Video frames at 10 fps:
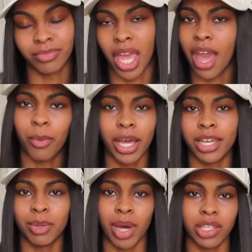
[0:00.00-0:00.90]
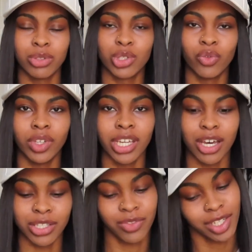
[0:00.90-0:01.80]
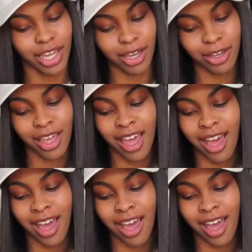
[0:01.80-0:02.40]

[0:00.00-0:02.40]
how I edit my YouTube videos video.